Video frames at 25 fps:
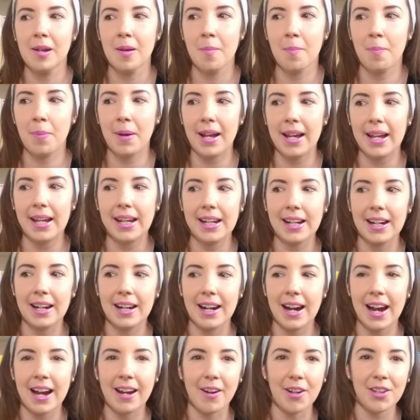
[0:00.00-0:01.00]
But
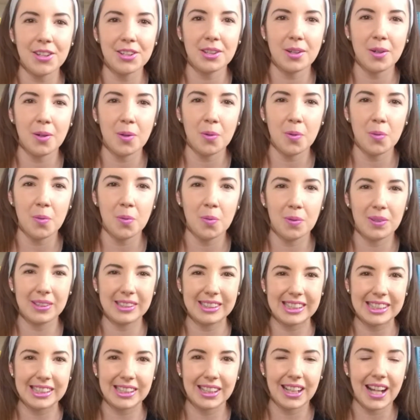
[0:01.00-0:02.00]
I
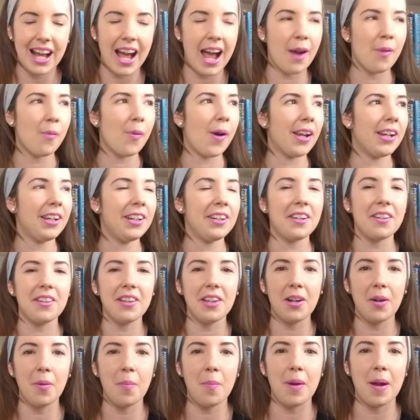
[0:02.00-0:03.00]
wanted a
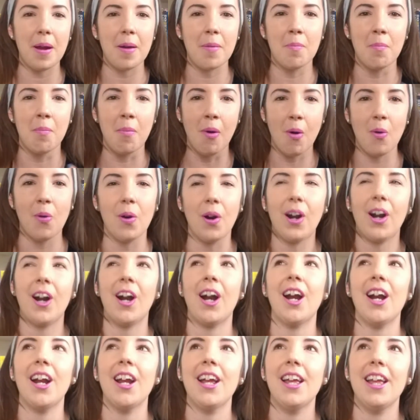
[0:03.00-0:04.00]
little bit
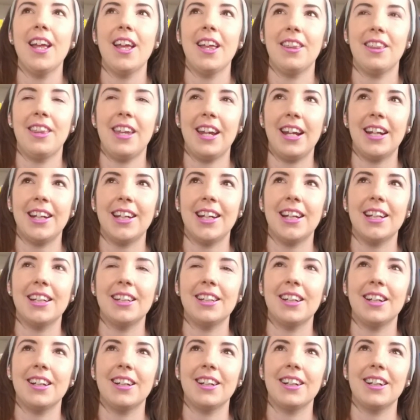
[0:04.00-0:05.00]
more
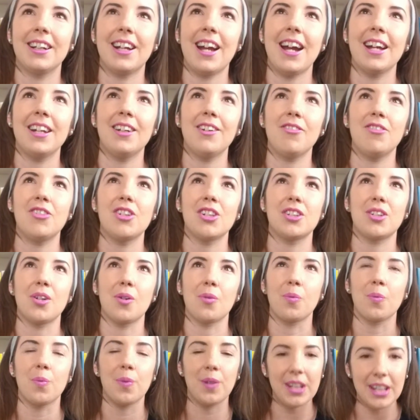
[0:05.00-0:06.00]
than kind of just a
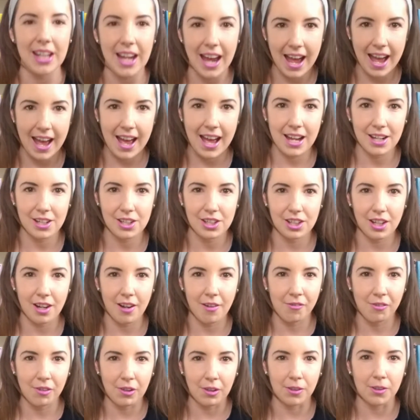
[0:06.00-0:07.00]
rehash
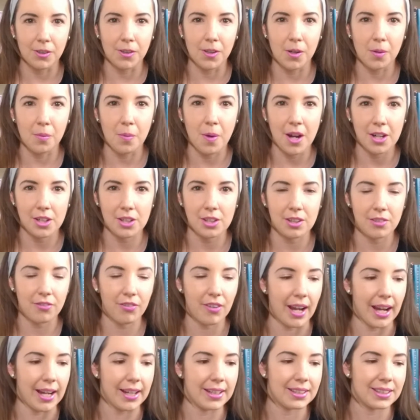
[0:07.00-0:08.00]
of Girl Wash Your
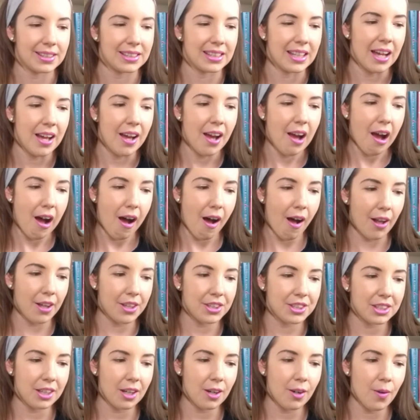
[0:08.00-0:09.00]
Face.
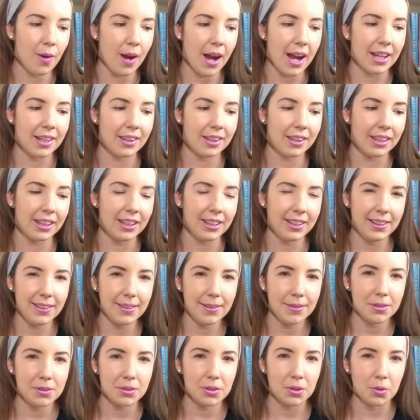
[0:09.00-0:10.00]
Also, I think
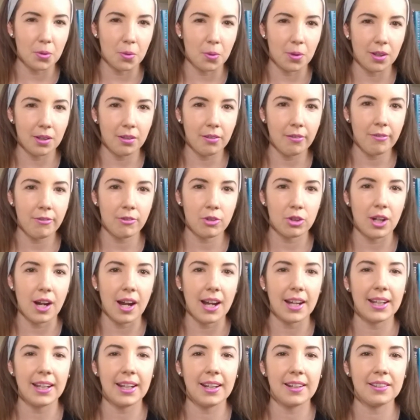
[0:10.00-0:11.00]
he's sort of
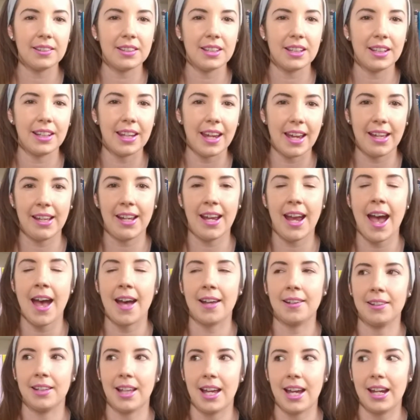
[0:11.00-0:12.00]
trying to get
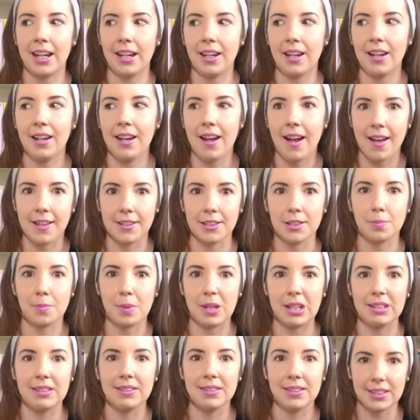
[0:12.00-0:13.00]
at like
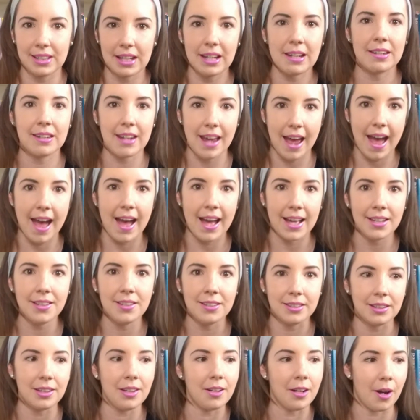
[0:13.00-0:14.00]
husbands and
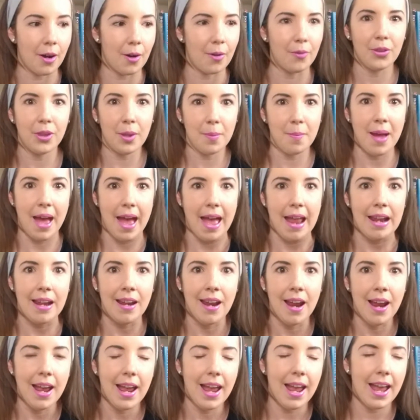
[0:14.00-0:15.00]
dads, the men.
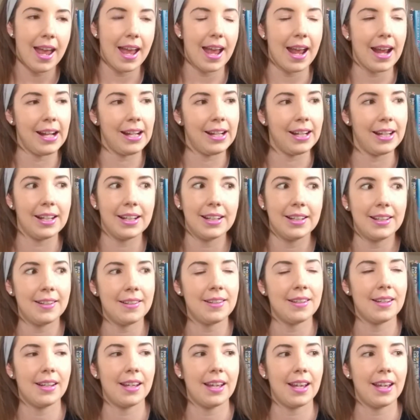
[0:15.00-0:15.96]
And